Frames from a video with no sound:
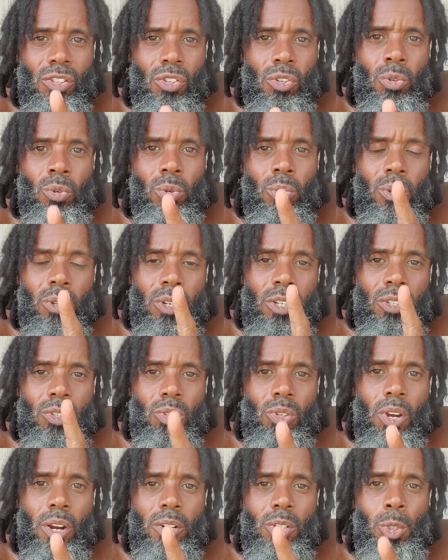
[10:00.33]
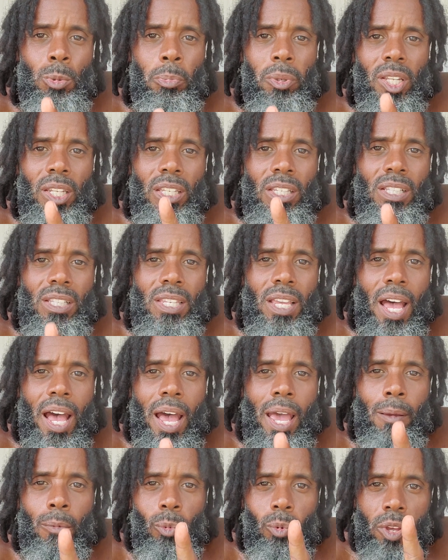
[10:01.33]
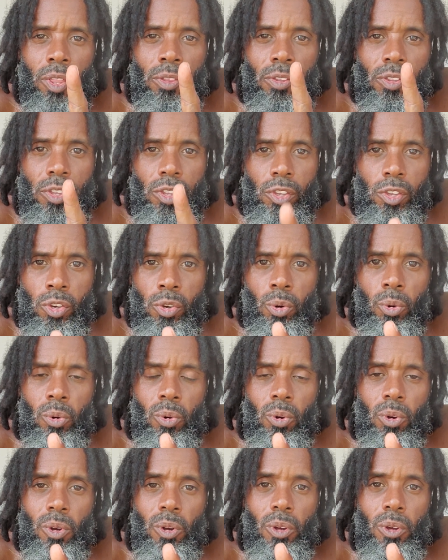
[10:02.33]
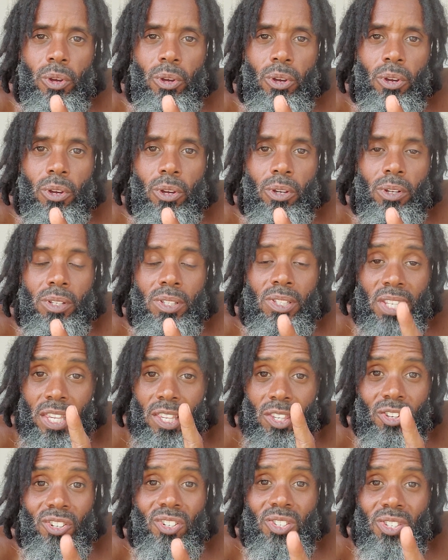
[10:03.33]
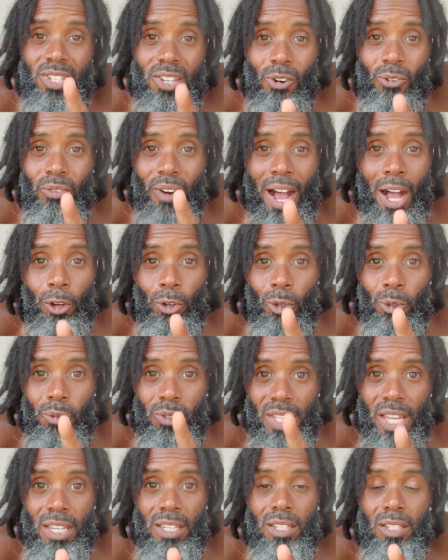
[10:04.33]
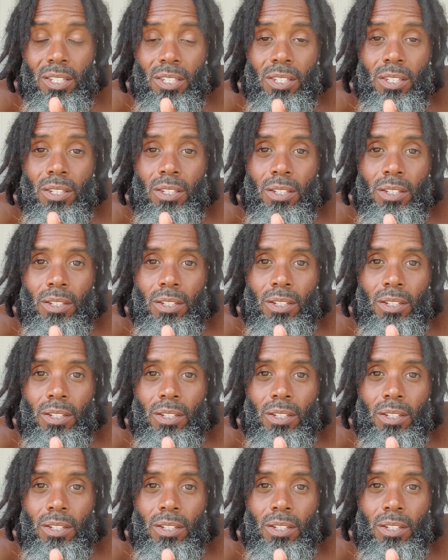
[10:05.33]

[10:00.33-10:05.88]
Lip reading: you. Start spending time with you. Take yourself out on dates.